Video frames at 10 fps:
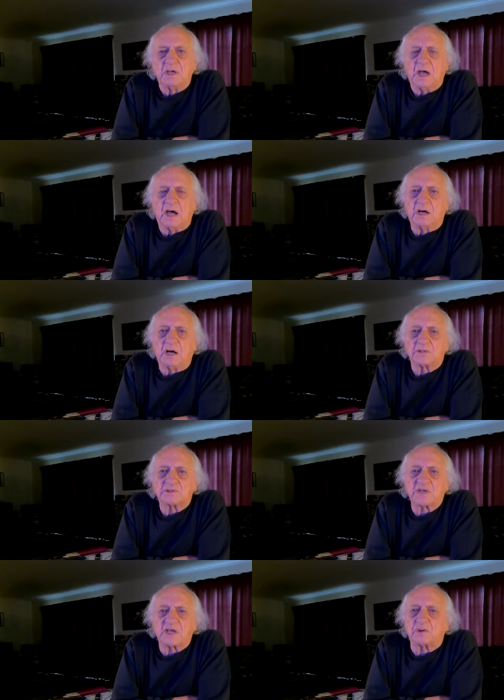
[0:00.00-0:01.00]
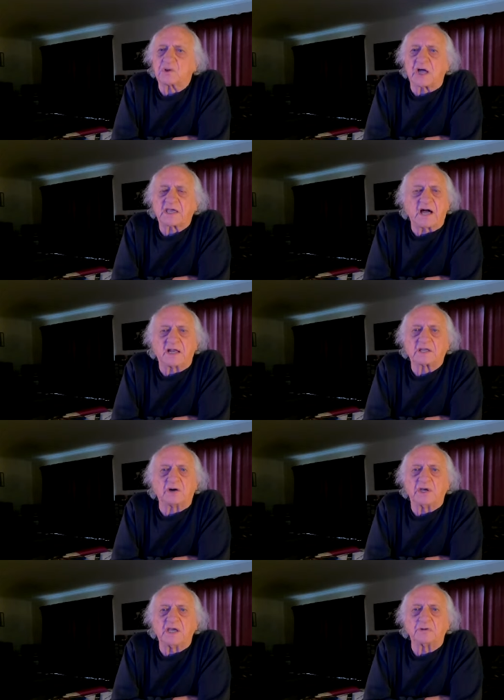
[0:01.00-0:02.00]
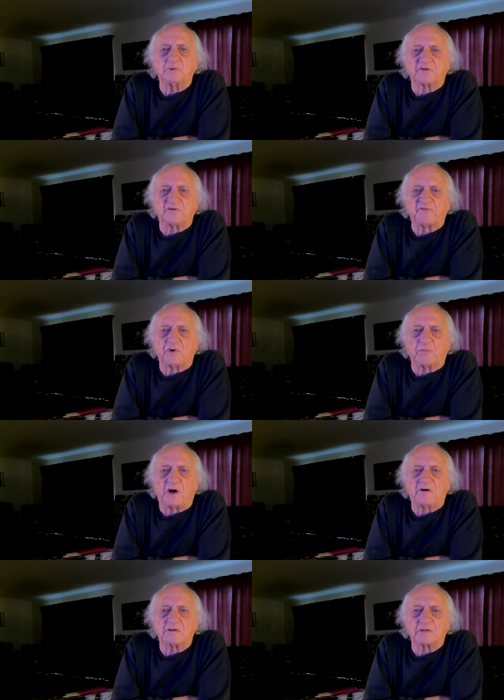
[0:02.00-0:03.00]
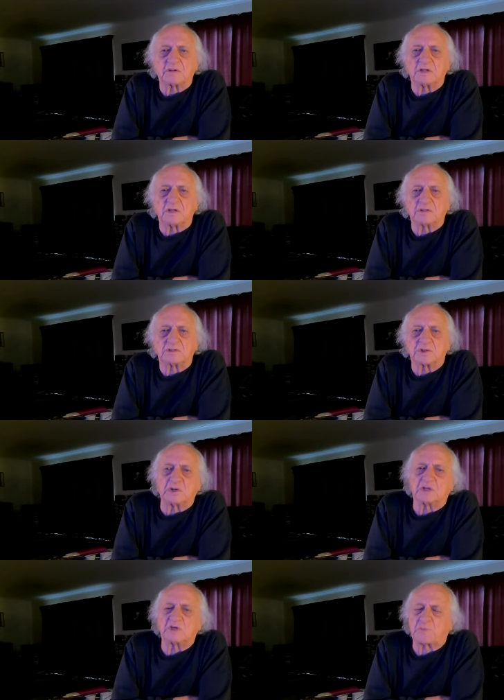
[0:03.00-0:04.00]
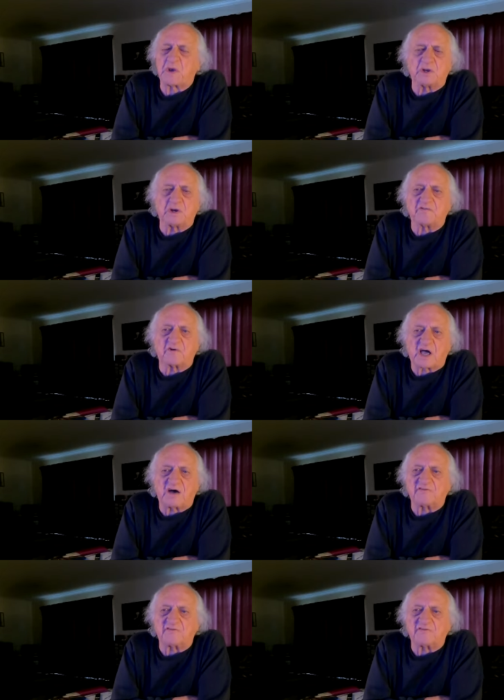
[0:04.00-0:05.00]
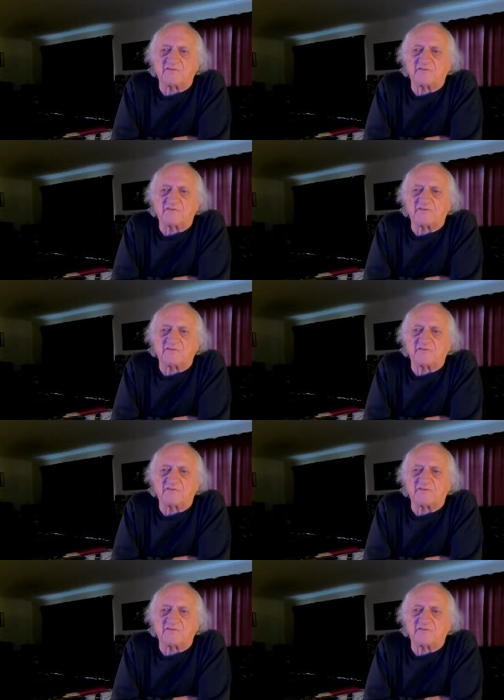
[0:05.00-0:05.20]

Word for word: uh, said, "Look, I can't go ahead with the film I, it, it, during this period of recovery. I just,